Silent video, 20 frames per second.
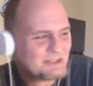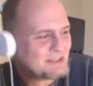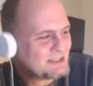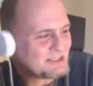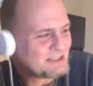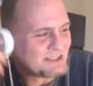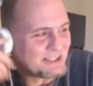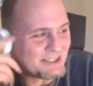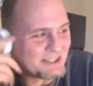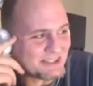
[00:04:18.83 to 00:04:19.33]

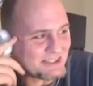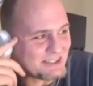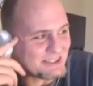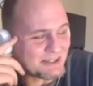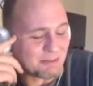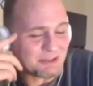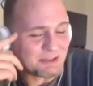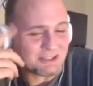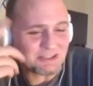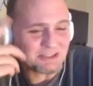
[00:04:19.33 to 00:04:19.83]
Yeah, I
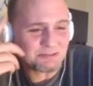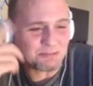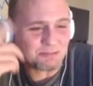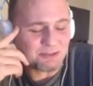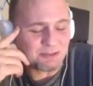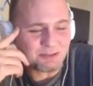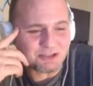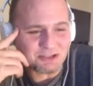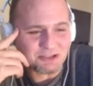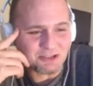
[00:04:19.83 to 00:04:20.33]
mean, it's pretty
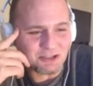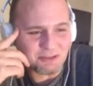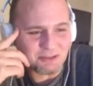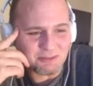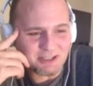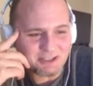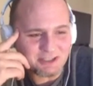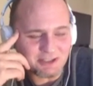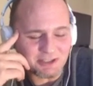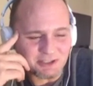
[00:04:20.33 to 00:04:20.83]
much all
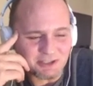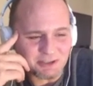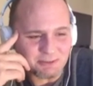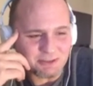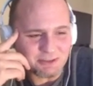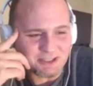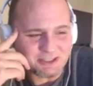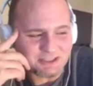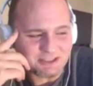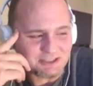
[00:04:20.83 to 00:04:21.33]
my daughter
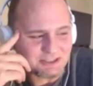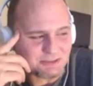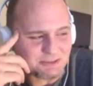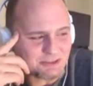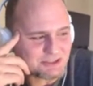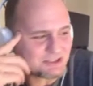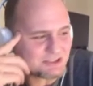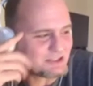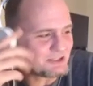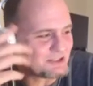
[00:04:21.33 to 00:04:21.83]
watches,
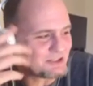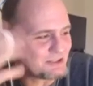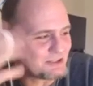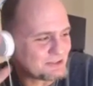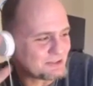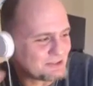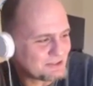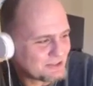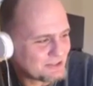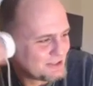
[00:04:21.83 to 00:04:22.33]
which,
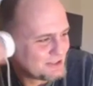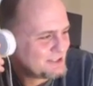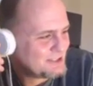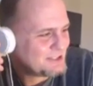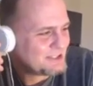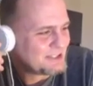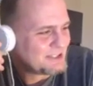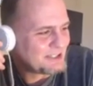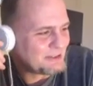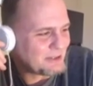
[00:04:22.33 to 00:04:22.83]

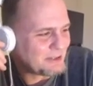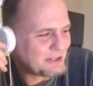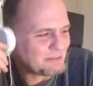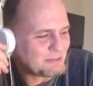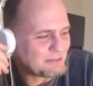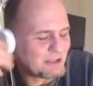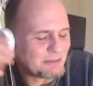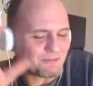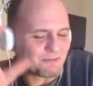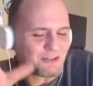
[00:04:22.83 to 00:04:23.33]

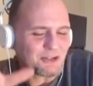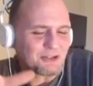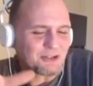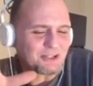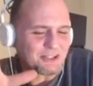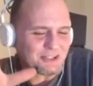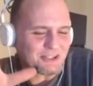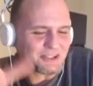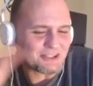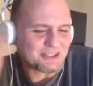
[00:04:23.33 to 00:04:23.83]
I'm
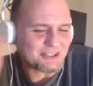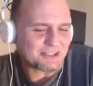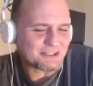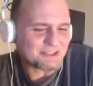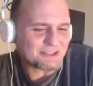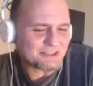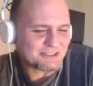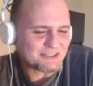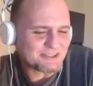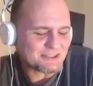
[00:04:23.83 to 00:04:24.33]

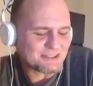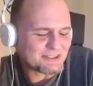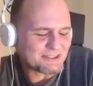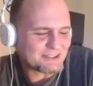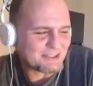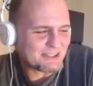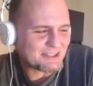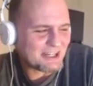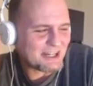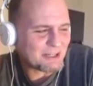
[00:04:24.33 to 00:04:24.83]
very
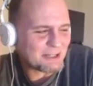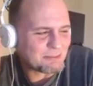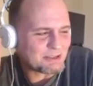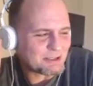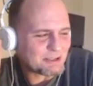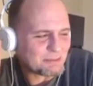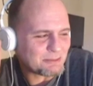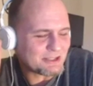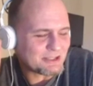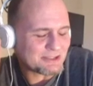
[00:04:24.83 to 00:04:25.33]

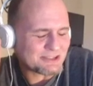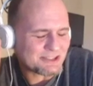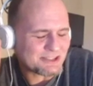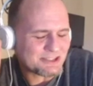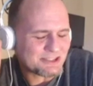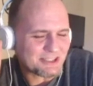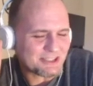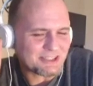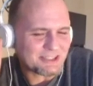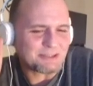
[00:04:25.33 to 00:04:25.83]
adamant about
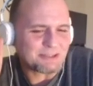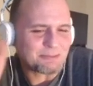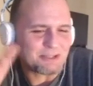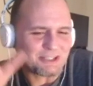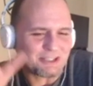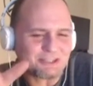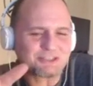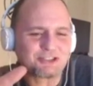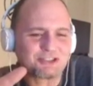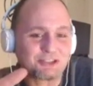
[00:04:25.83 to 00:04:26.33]
checking and
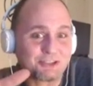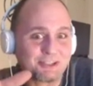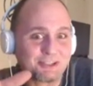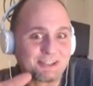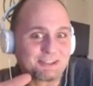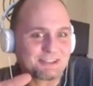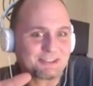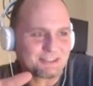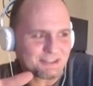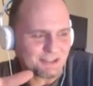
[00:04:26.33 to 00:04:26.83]
making sure
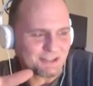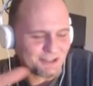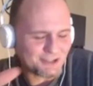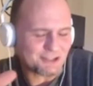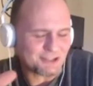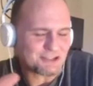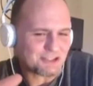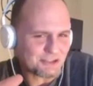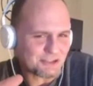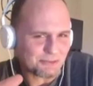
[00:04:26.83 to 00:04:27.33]
that
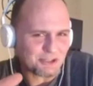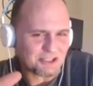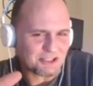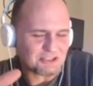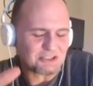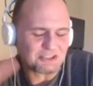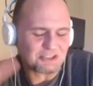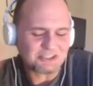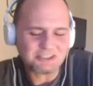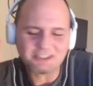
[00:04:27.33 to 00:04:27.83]
all she's
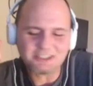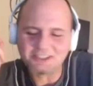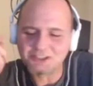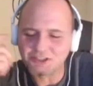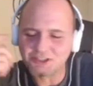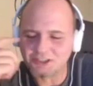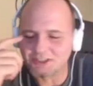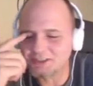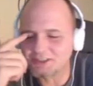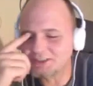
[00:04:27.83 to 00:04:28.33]
watching is kid
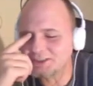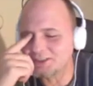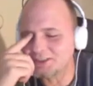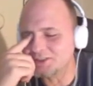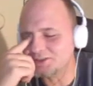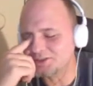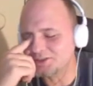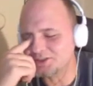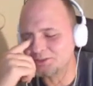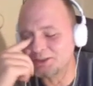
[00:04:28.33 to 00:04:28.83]
shit.
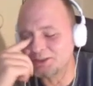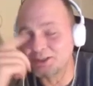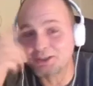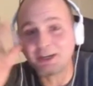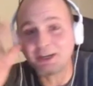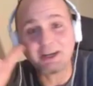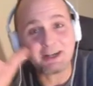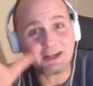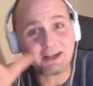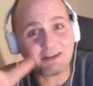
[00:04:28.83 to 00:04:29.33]
She better
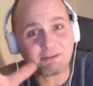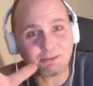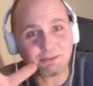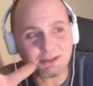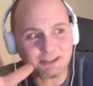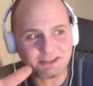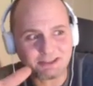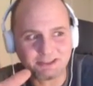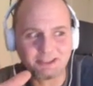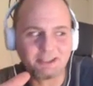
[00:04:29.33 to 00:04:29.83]
not have a
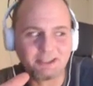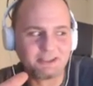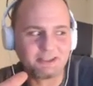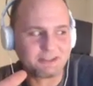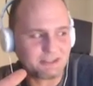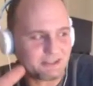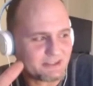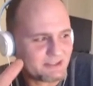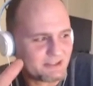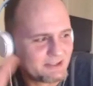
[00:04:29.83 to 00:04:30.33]
Raging
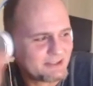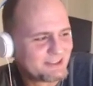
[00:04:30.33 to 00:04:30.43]
Atheist.